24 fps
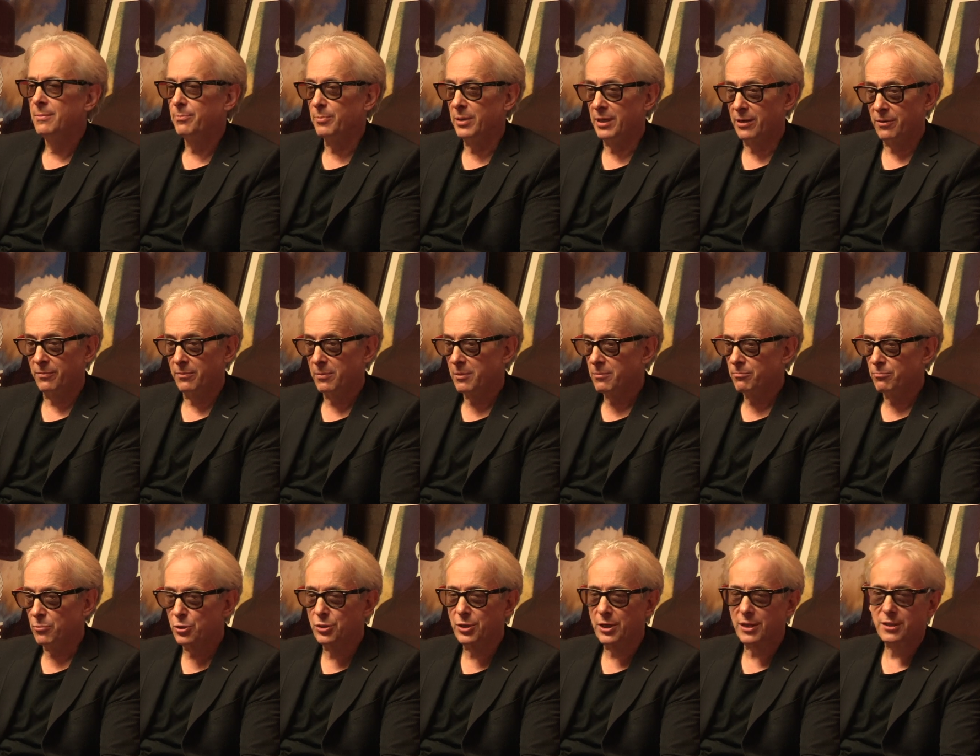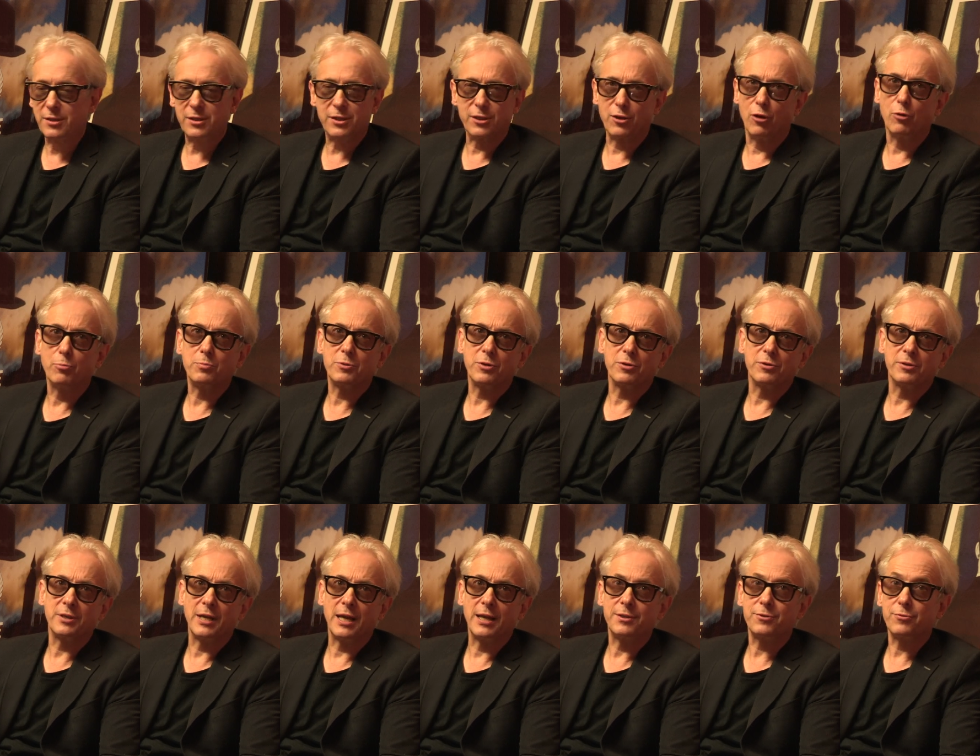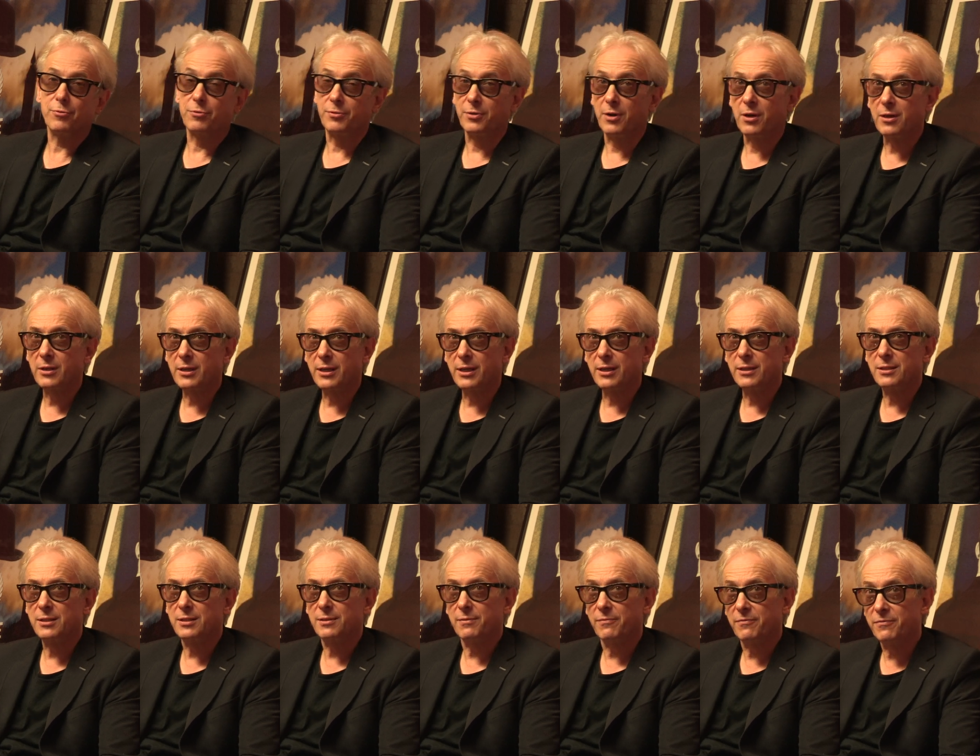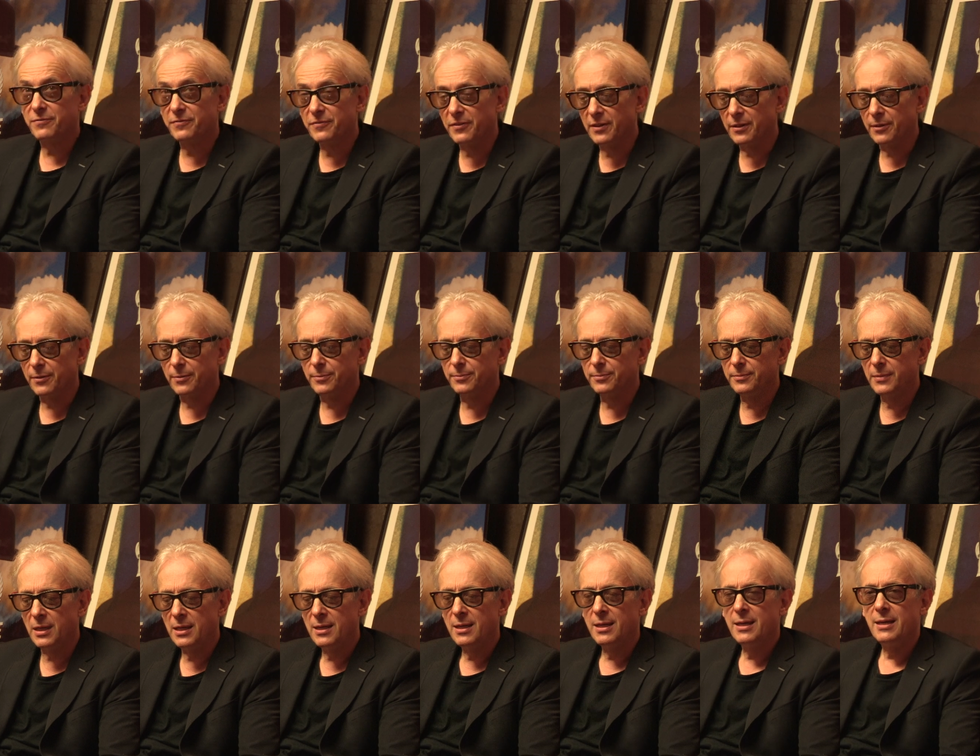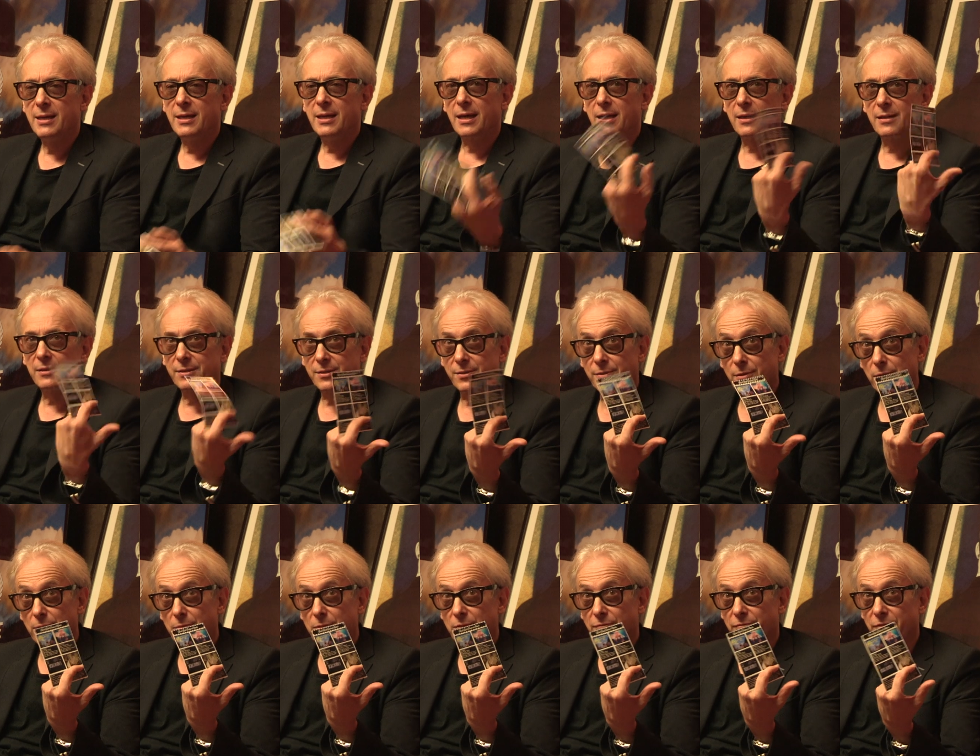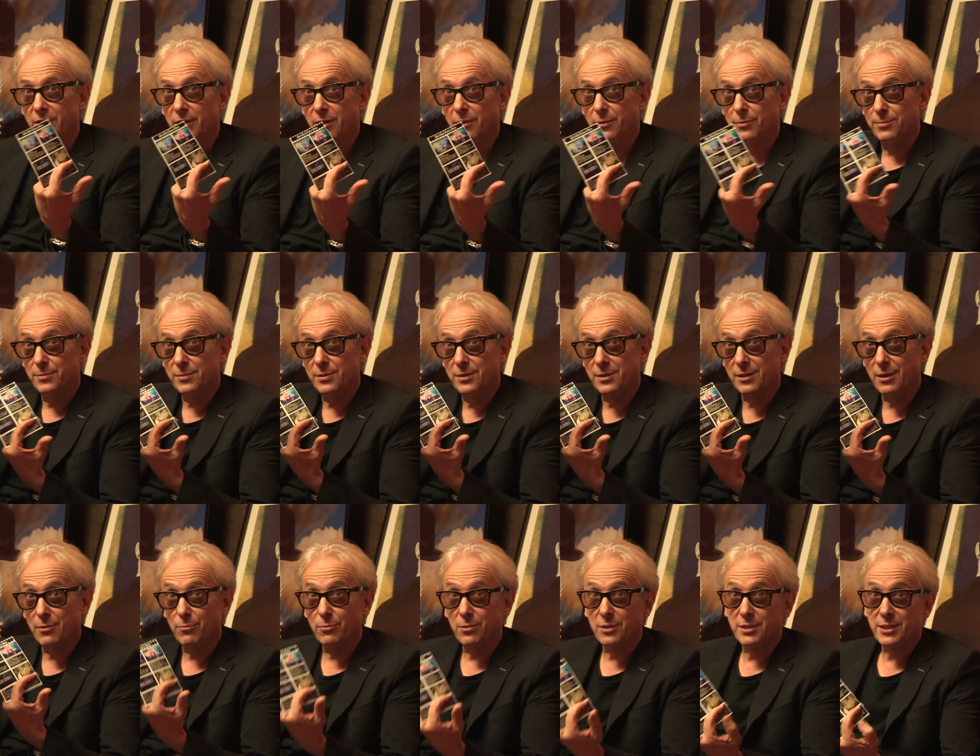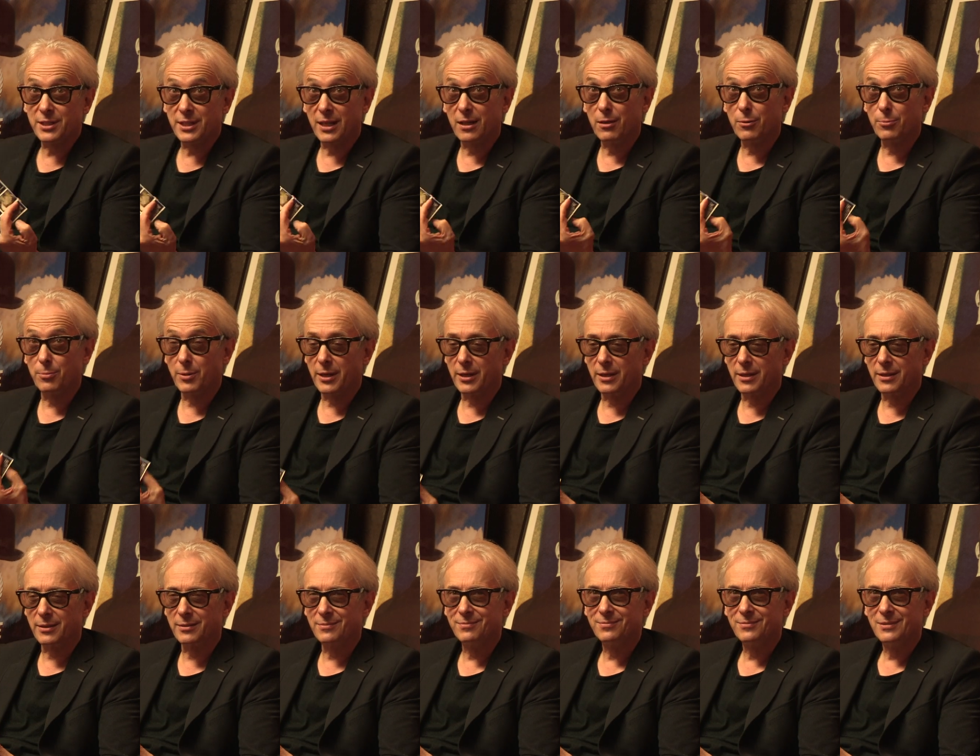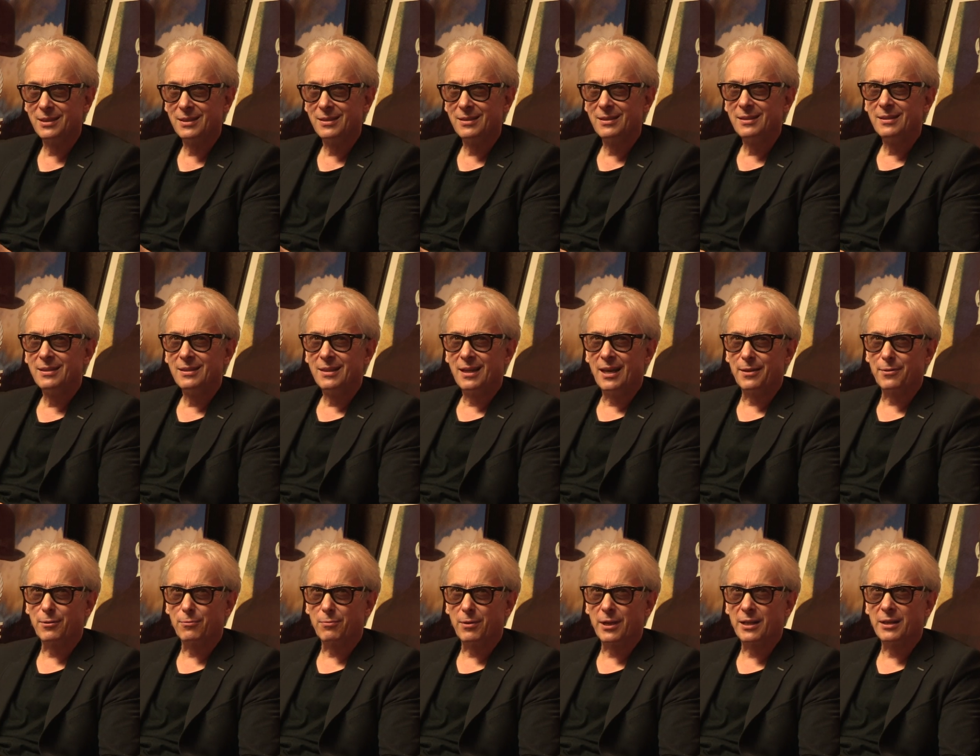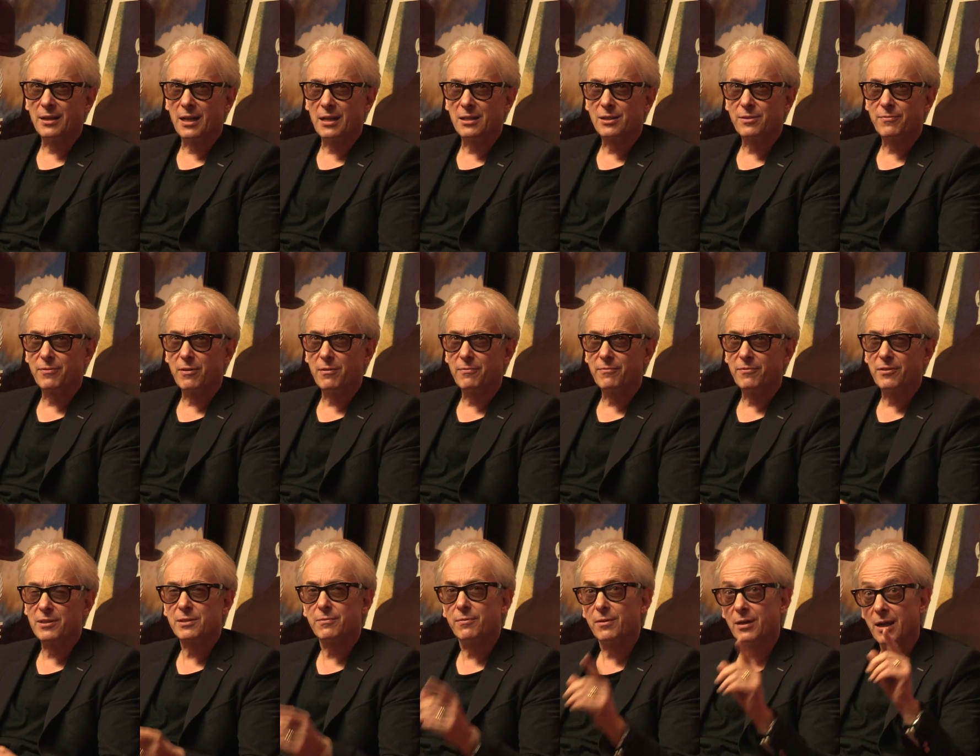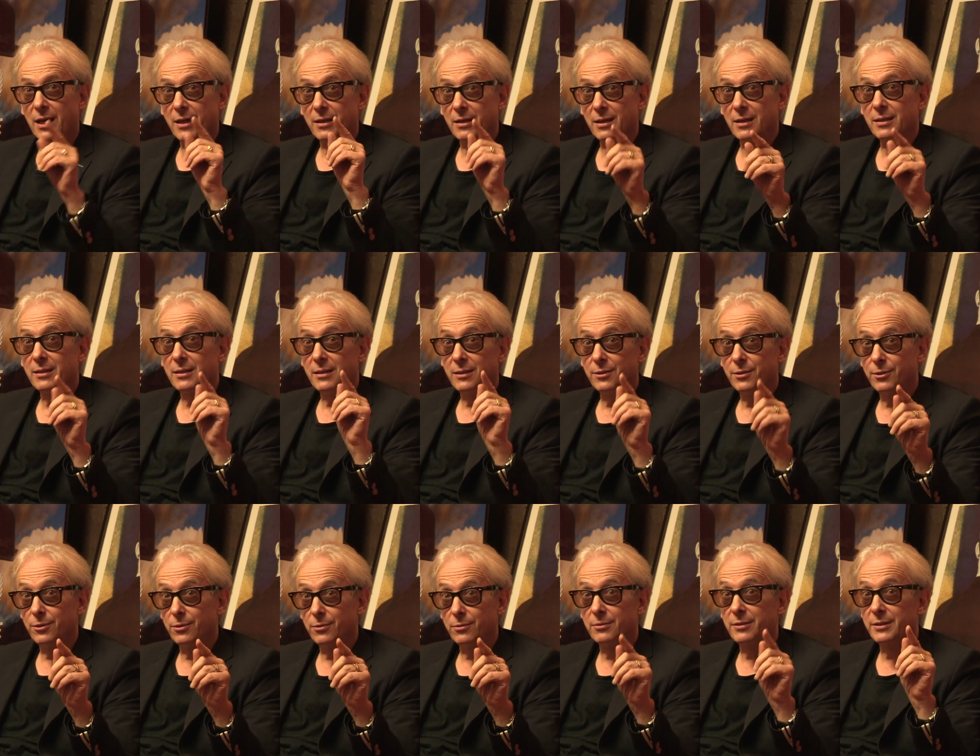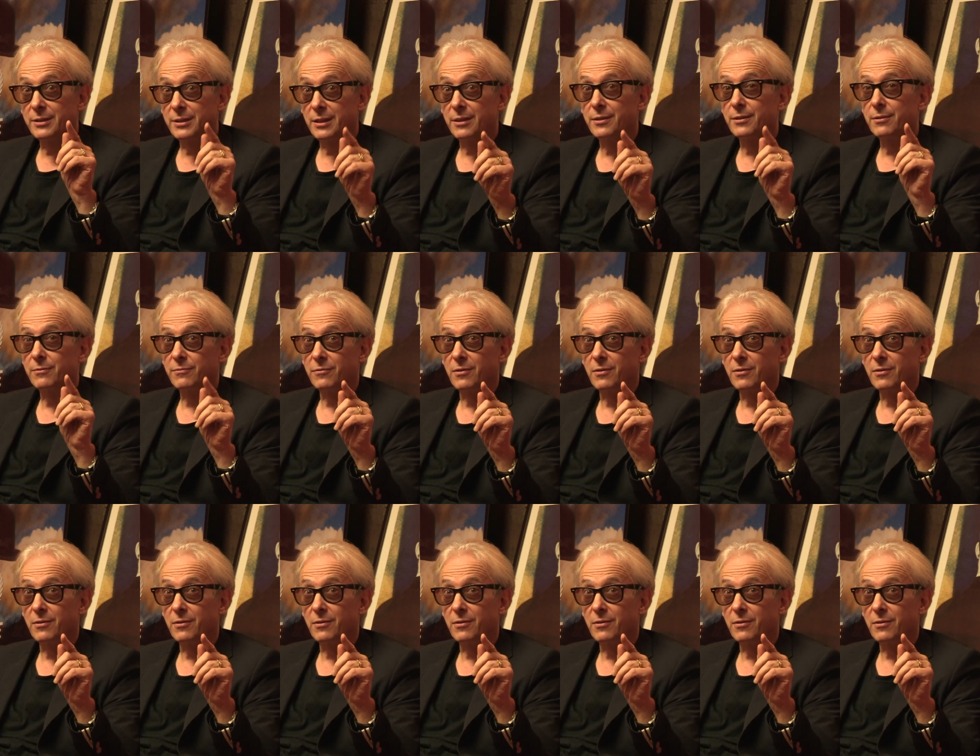be it music, sculpture, dance, or in our case, film. And it's those films that we're celebrating at the Raindance Film Festival, and I need you to tell your